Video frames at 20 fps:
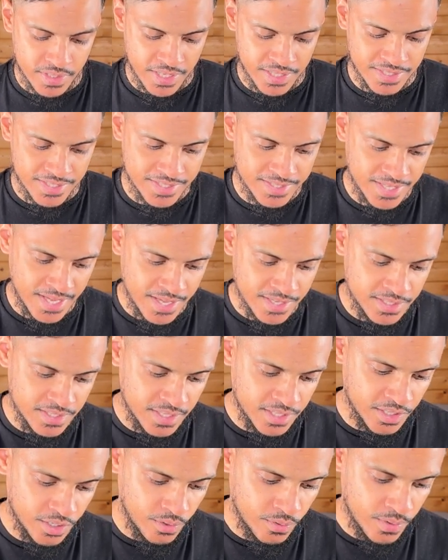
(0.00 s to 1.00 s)
It says
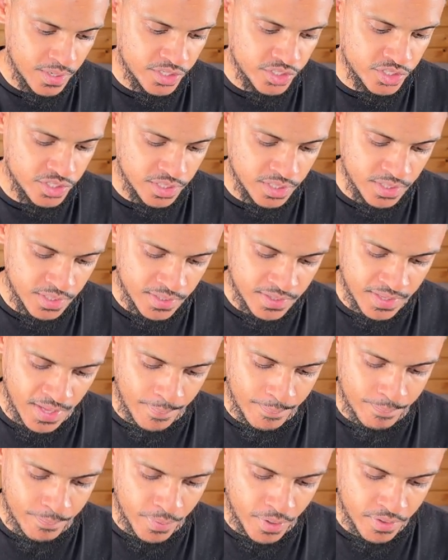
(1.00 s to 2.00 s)
in the question
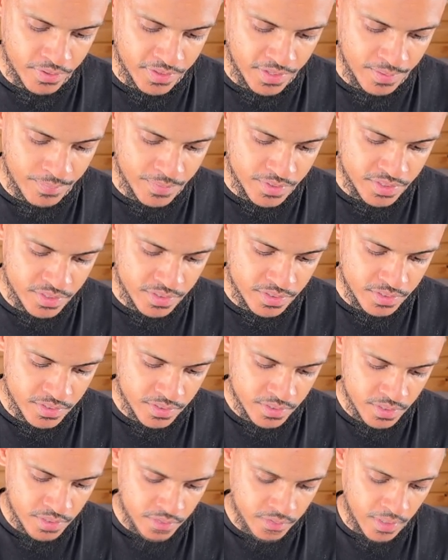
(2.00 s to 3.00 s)
that both
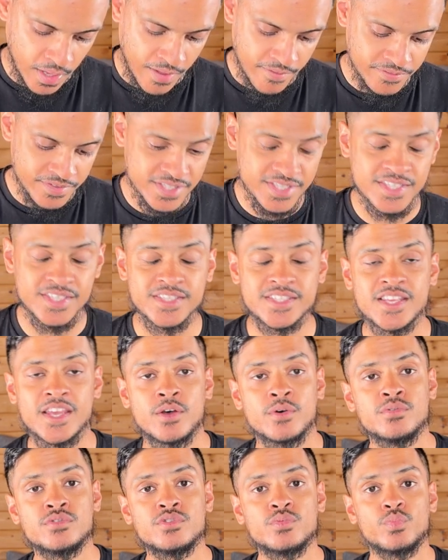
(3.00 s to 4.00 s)
images have
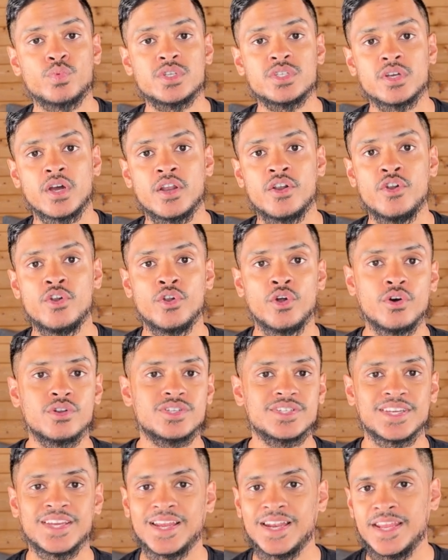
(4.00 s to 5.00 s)
cells which are
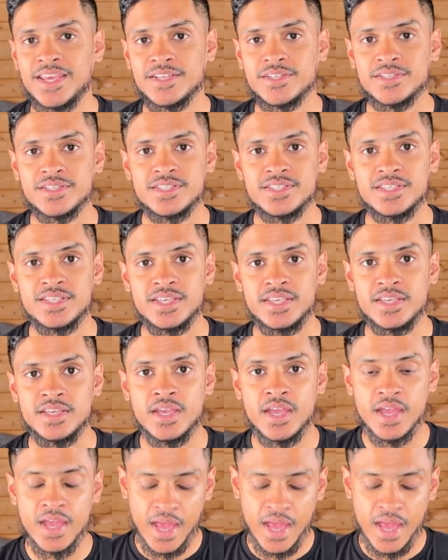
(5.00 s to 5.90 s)
not clear to see.